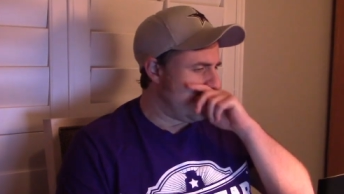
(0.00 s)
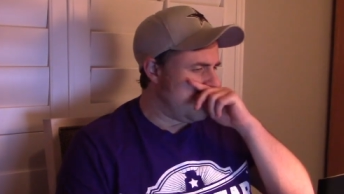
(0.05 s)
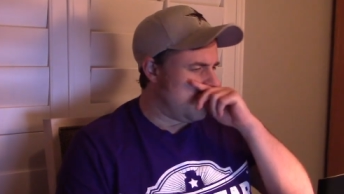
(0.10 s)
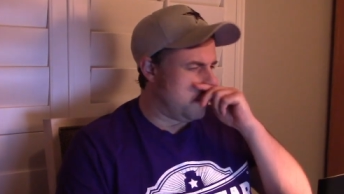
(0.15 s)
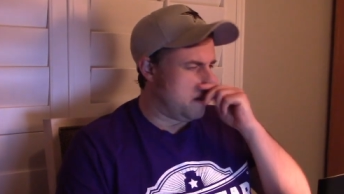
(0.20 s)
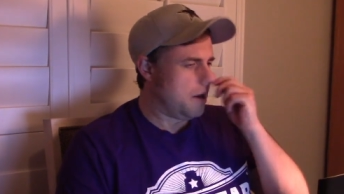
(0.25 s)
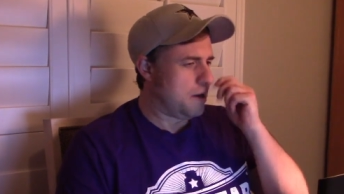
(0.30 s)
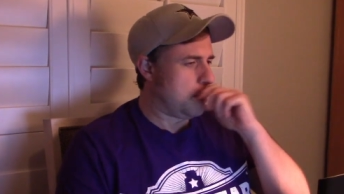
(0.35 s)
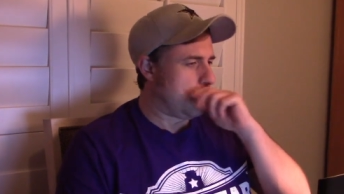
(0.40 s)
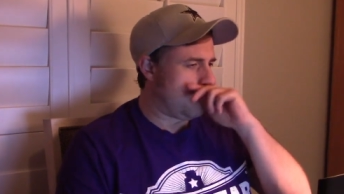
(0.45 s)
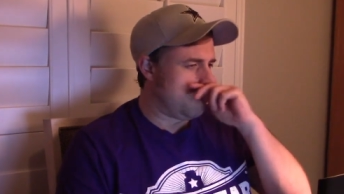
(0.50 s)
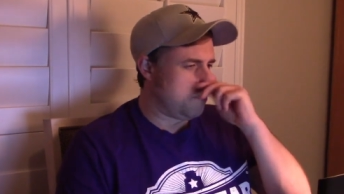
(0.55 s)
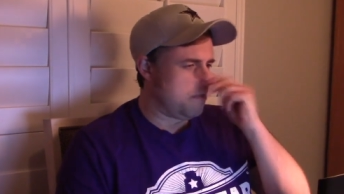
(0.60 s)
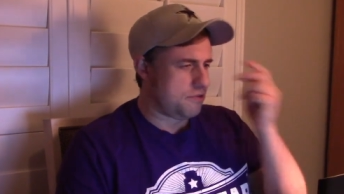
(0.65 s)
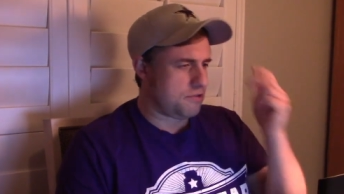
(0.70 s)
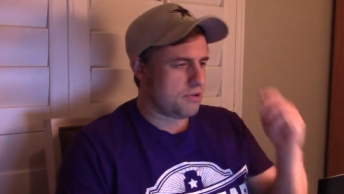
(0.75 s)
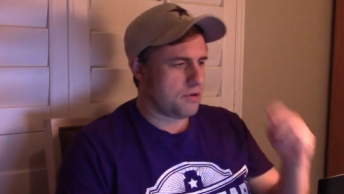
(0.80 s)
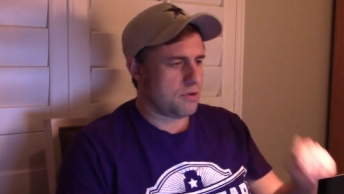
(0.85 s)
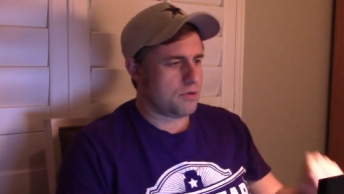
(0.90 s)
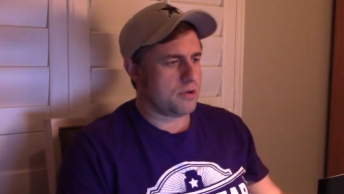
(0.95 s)

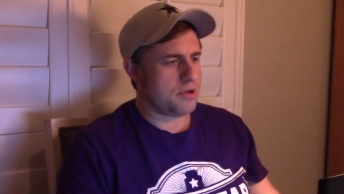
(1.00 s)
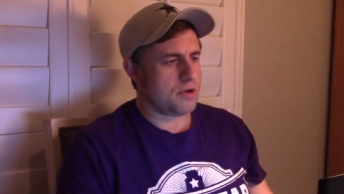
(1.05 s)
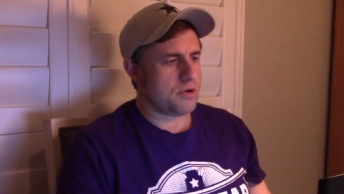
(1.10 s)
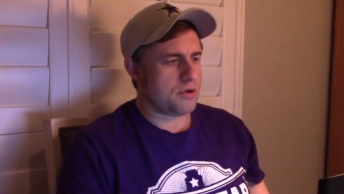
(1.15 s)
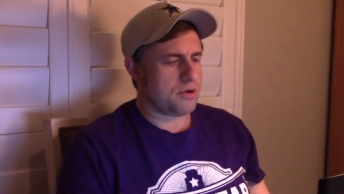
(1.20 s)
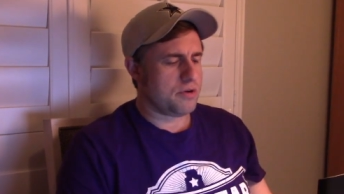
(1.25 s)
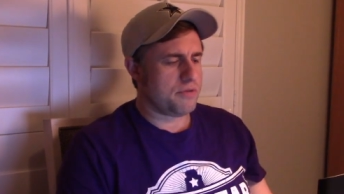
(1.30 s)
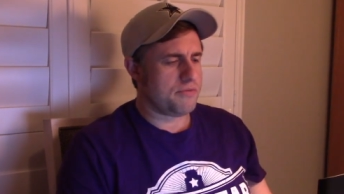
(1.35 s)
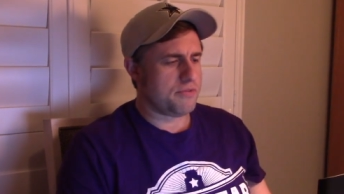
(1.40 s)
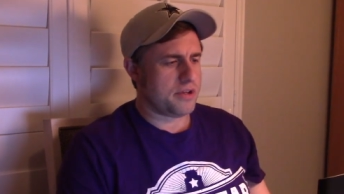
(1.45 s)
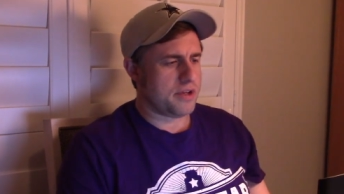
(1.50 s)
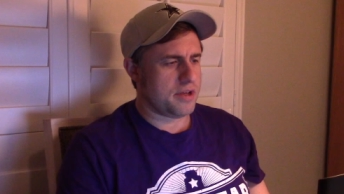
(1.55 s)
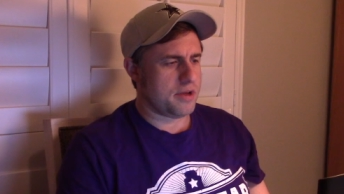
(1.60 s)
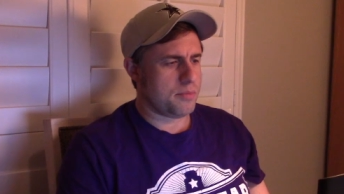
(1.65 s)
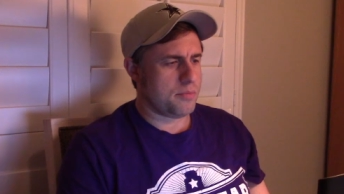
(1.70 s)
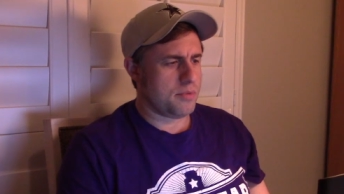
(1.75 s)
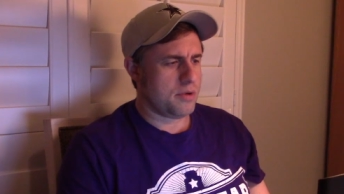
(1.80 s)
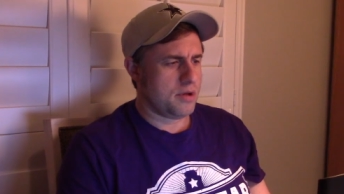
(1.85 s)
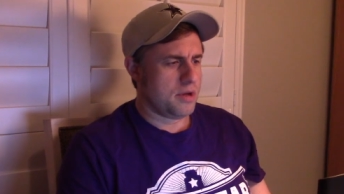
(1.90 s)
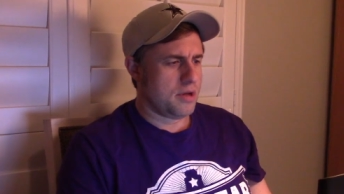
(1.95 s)
So, you know, good for
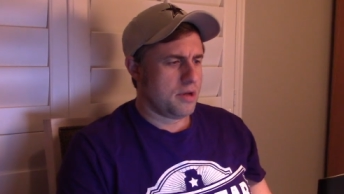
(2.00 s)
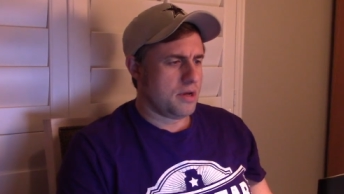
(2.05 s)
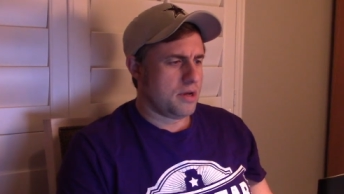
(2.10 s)
him.